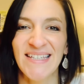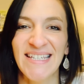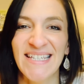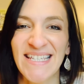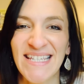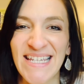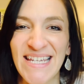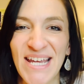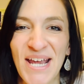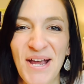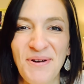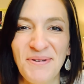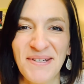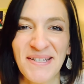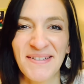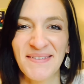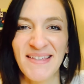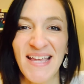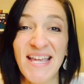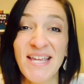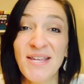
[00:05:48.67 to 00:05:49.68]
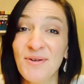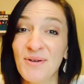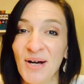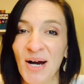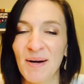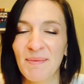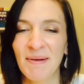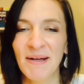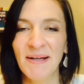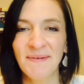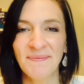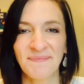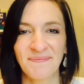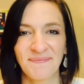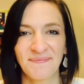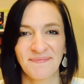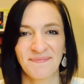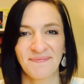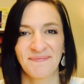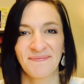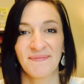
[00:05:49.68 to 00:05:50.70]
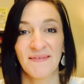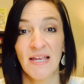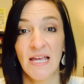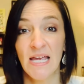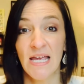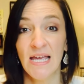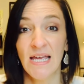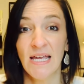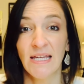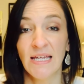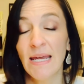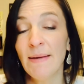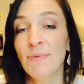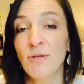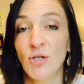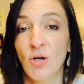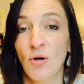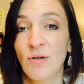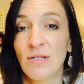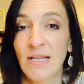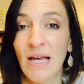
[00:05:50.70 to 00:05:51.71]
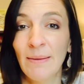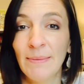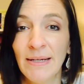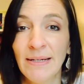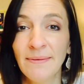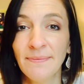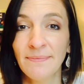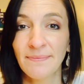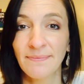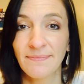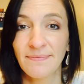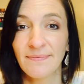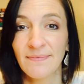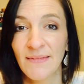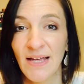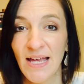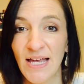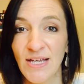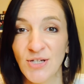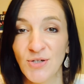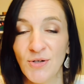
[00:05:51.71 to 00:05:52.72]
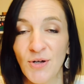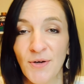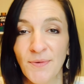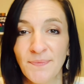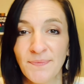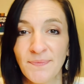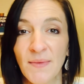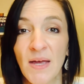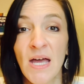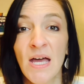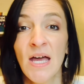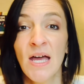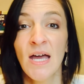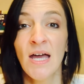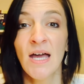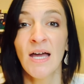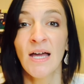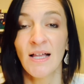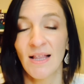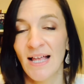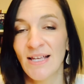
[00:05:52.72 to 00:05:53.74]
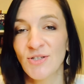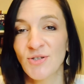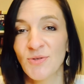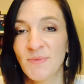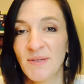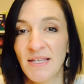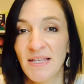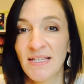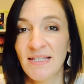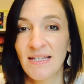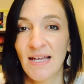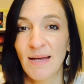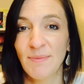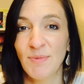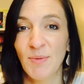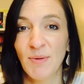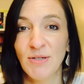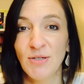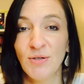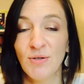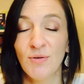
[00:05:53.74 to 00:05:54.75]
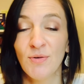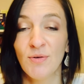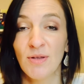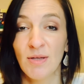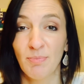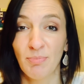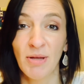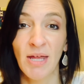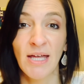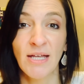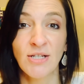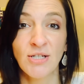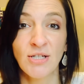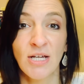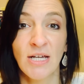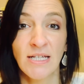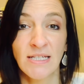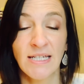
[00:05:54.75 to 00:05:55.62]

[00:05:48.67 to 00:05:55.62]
It's cute. Thank you, Karma. Keep the jokes coming, as you know classrooms at this time we do the pledge.